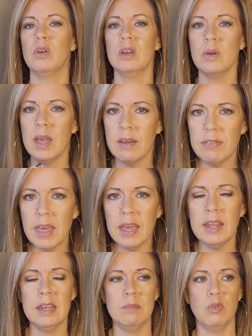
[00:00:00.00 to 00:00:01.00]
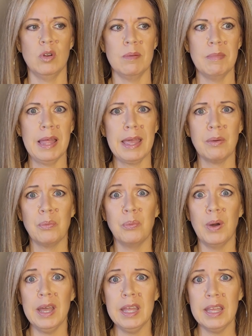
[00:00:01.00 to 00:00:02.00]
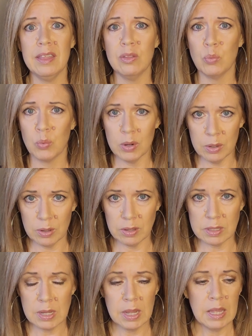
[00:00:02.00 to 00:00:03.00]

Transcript: I don't have that anymore. I'm like, what in the world?